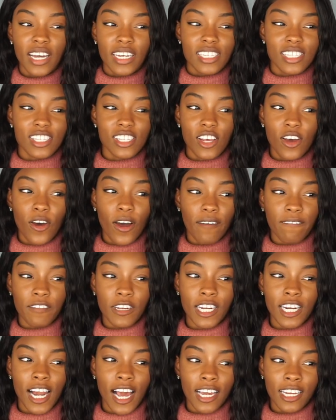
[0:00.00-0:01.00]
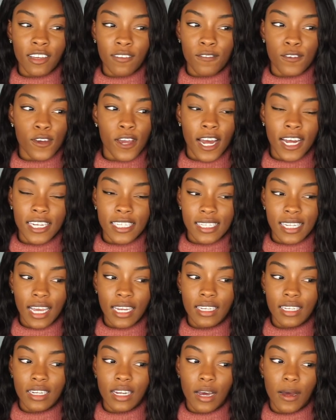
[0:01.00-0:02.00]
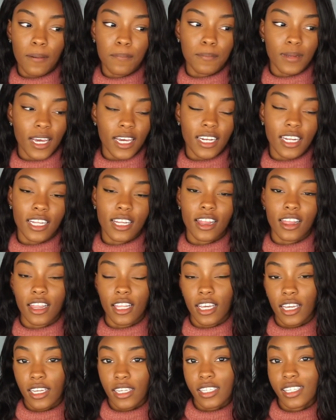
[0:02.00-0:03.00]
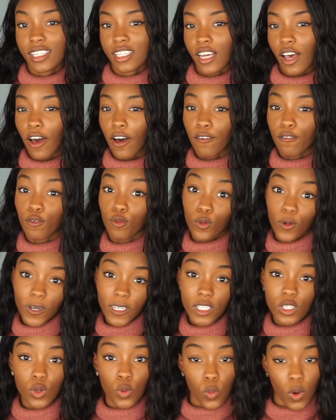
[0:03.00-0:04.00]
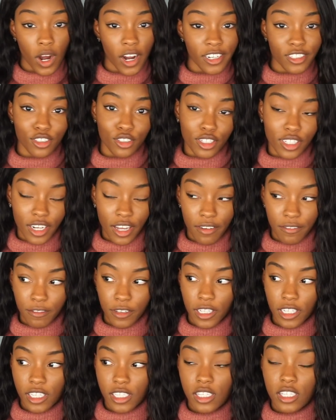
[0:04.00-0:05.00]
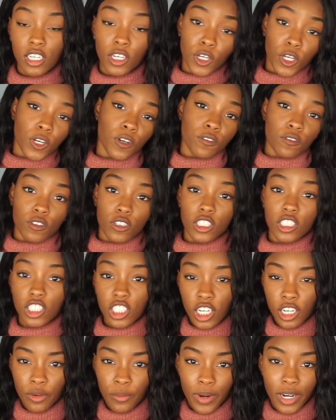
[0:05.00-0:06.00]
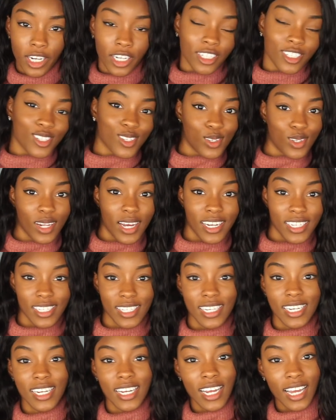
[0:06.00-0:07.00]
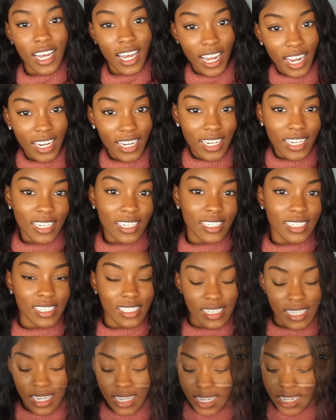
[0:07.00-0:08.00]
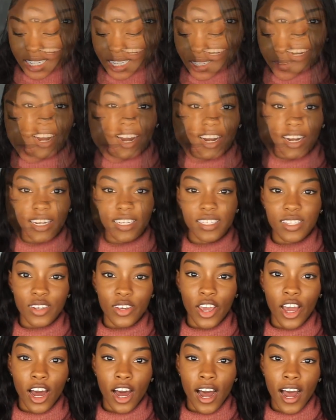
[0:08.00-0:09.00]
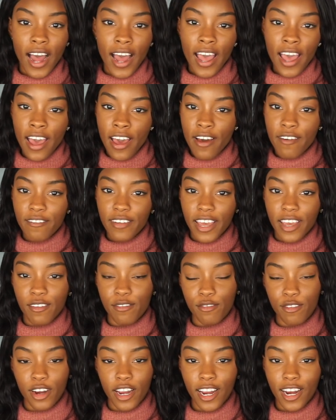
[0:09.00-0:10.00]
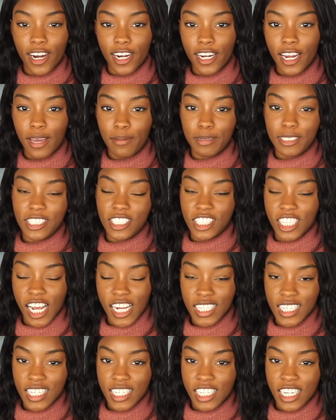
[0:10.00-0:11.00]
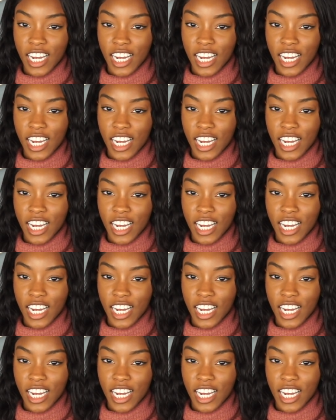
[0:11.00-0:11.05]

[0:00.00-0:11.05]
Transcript: So I figured I'd give you guys like an updated list of what to watch on Netflix for January two thousand eight. Team. Alright, so y'all, I have a friend, her name is Jazzy